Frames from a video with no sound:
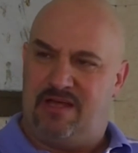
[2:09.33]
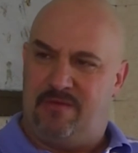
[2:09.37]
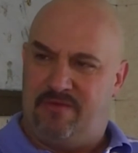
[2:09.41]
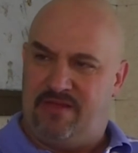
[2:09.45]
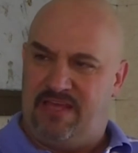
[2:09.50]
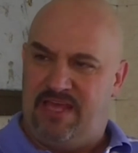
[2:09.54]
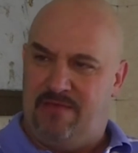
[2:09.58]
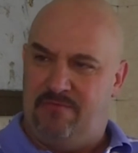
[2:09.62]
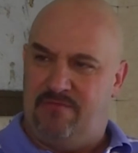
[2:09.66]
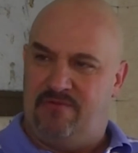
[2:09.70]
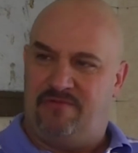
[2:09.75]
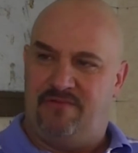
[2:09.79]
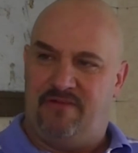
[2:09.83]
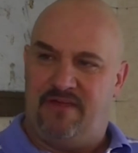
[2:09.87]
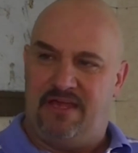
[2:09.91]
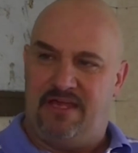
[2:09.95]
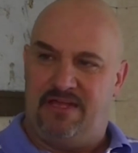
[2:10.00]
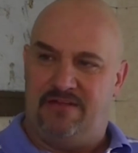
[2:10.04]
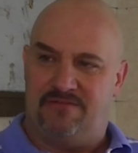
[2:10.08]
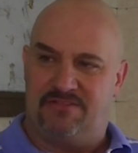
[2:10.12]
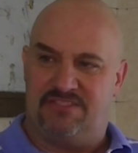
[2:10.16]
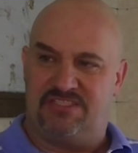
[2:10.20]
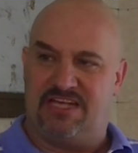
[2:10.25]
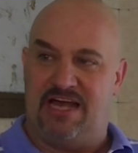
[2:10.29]
I became a
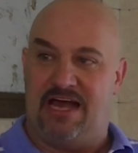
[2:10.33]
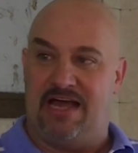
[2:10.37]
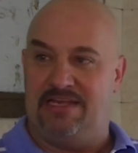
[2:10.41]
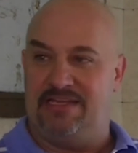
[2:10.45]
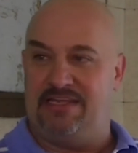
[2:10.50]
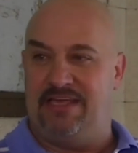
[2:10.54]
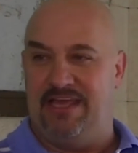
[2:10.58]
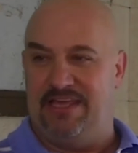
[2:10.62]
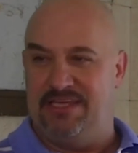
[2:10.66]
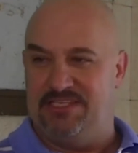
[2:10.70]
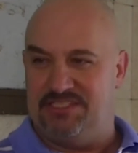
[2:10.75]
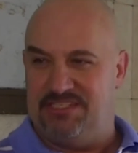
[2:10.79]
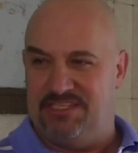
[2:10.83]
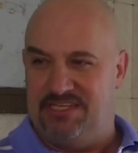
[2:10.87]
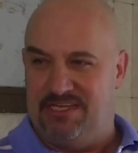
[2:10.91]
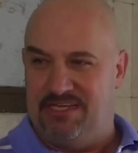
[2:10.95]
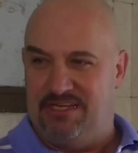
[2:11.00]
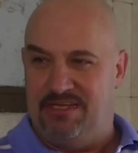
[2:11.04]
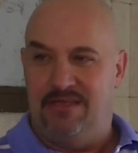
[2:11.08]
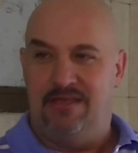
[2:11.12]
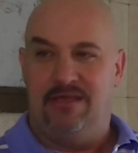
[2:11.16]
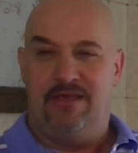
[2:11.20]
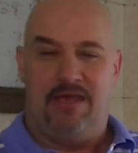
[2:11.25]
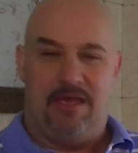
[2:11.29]
fan of Scott
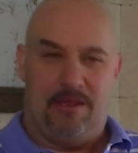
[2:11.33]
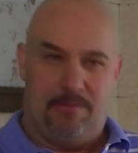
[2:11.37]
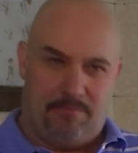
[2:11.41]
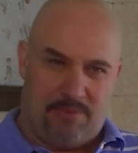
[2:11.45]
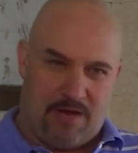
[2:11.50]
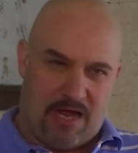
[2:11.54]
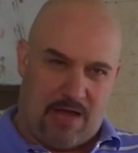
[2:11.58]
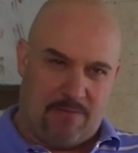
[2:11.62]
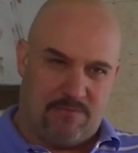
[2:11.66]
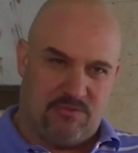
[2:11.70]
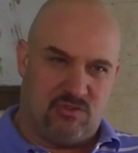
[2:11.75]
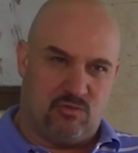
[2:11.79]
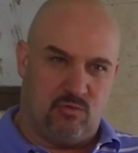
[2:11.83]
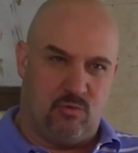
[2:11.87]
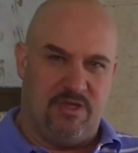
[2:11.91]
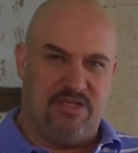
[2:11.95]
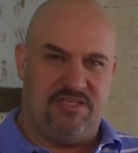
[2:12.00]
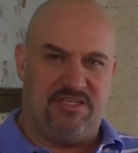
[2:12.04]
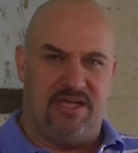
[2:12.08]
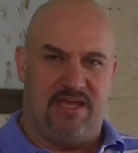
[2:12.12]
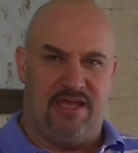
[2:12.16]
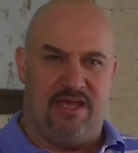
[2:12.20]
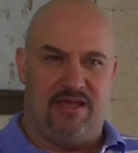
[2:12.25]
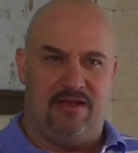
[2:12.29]
Casey and Bob
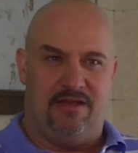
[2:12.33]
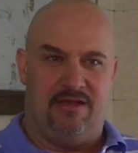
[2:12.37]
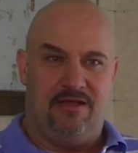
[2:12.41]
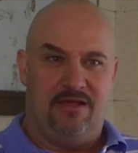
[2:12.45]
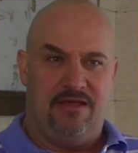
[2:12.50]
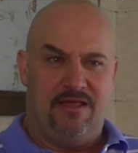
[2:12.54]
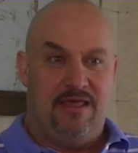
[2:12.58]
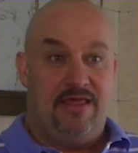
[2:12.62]
Sweetan.